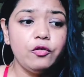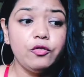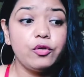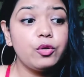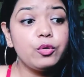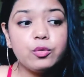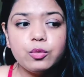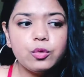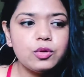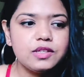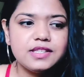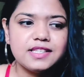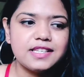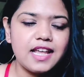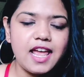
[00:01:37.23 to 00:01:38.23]

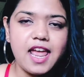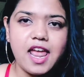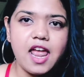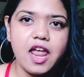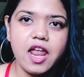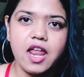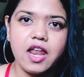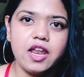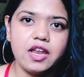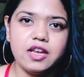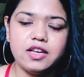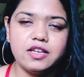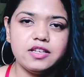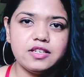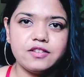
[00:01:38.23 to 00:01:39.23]
rules,
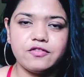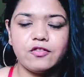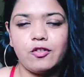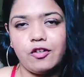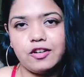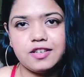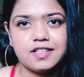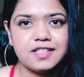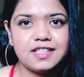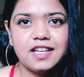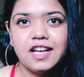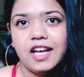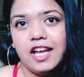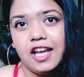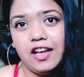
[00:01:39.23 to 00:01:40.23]
and of course,
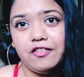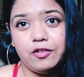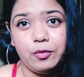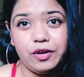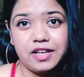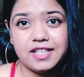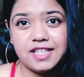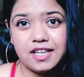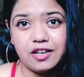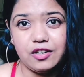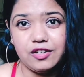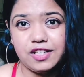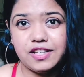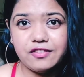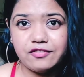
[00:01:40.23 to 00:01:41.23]
if you want to take
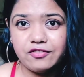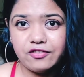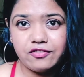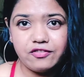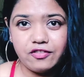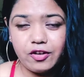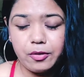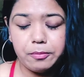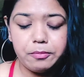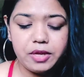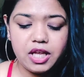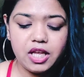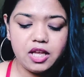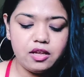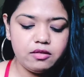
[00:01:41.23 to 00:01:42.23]
a reading from
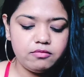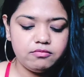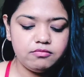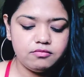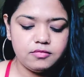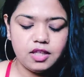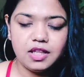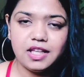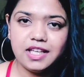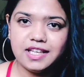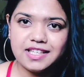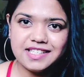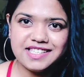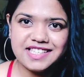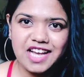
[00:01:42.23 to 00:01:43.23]
me, the
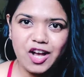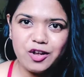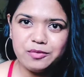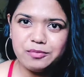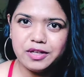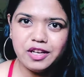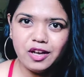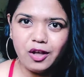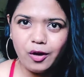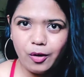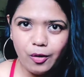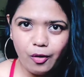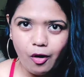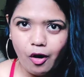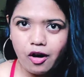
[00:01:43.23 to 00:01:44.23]
link is down
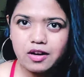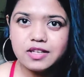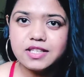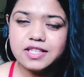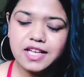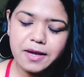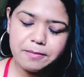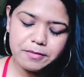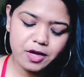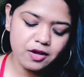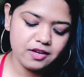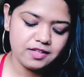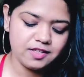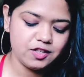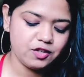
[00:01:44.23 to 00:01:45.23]
below, or DM me
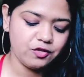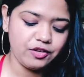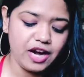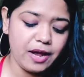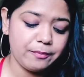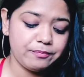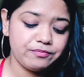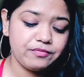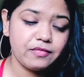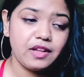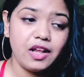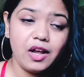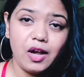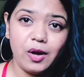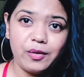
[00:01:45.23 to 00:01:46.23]
on Instagram.
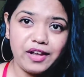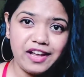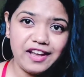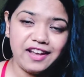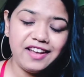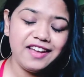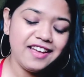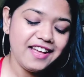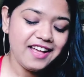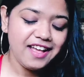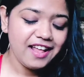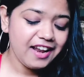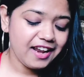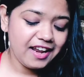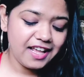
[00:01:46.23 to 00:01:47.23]
Okay,
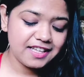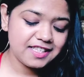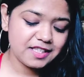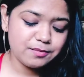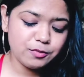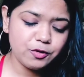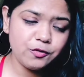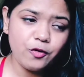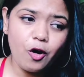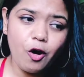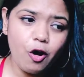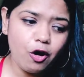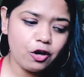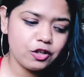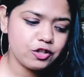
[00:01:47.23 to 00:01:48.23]
let's move
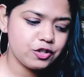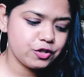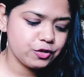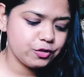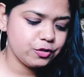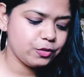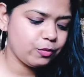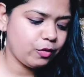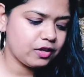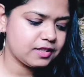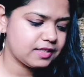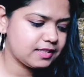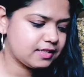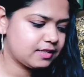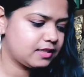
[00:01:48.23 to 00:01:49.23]
on to
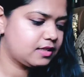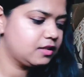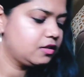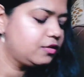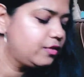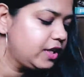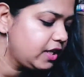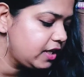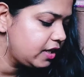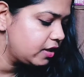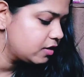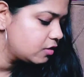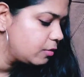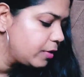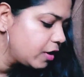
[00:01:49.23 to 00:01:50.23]
what's the
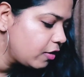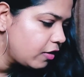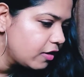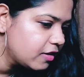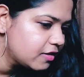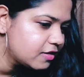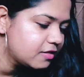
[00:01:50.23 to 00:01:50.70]
readings. Oh my god,